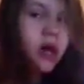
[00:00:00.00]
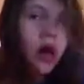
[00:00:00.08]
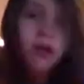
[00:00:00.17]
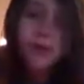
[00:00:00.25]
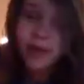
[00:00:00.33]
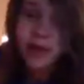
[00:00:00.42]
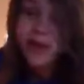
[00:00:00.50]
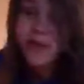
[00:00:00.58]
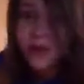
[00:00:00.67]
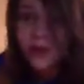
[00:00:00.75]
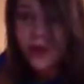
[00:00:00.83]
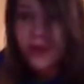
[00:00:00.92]
Also, thank you
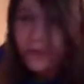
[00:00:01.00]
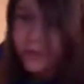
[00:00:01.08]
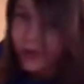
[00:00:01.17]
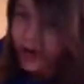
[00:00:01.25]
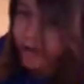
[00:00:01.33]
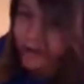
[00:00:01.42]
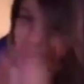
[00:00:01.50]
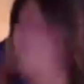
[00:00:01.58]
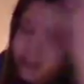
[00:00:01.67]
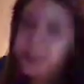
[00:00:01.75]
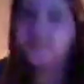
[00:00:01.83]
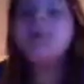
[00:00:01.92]
for 30
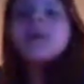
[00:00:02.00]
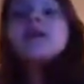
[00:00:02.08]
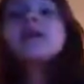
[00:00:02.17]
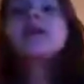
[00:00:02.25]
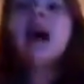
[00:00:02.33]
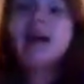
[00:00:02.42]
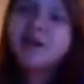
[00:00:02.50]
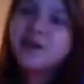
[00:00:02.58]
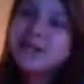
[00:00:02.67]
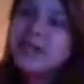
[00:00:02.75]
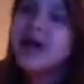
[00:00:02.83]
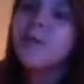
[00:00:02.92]
subscribers. I know
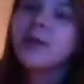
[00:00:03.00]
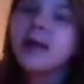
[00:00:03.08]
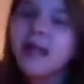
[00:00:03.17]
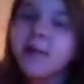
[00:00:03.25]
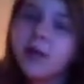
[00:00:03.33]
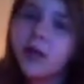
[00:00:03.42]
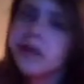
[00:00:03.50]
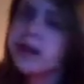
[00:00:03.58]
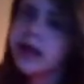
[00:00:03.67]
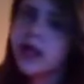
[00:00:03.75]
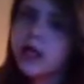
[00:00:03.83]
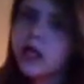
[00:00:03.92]
it's not a big number, I'm just
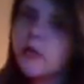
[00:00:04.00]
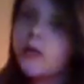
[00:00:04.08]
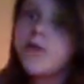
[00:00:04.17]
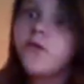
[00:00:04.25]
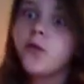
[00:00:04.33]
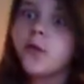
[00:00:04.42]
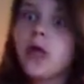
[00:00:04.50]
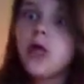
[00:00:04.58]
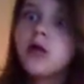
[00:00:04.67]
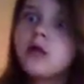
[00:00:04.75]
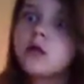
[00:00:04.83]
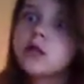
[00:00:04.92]
kidding. It's big for me.
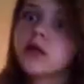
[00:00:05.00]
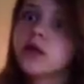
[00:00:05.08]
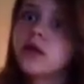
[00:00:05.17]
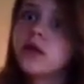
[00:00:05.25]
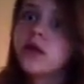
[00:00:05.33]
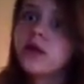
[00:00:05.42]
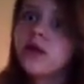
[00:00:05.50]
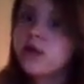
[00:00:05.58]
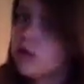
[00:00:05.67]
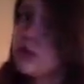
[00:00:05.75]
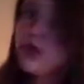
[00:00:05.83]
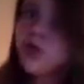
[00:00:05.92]

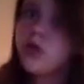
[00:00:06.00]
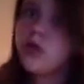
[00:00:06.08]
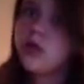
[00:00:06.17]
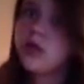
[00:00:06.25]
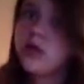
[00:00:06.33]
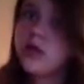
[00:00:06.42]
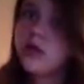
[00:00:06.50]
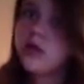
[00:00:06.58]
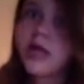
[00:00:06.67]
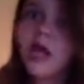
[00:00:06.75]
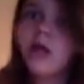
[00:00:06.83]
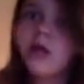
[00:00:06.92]
Dude,
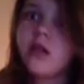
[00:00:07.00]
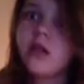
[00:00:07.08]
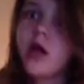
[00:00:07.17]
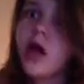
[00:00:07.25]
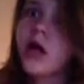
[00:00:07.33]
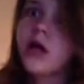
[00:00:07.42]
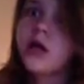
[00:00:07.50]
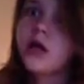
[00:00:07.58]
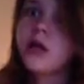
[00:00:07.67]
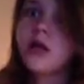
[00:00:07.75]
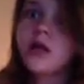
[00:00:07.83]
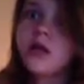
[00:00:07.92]
10 is a lot.
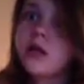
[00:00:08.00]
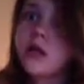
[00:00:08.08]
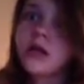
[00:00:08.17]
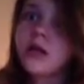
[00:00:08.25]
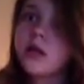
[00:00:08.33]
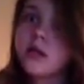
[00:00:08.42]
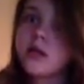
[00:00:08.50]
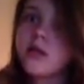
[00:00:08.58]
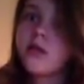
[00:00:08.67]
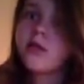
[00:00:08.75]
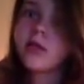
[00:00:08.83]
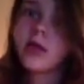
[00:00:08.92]

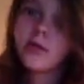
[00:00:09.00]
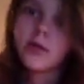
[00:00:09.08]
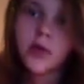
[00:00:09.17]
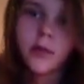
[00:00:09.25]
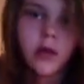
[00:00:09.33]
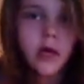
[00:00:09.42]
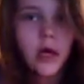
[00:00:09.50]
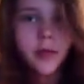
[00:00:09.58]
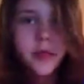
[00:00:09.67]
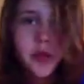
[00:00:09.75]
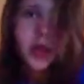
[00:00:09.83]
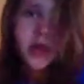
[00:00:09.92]
Trust me, I'm dumb. An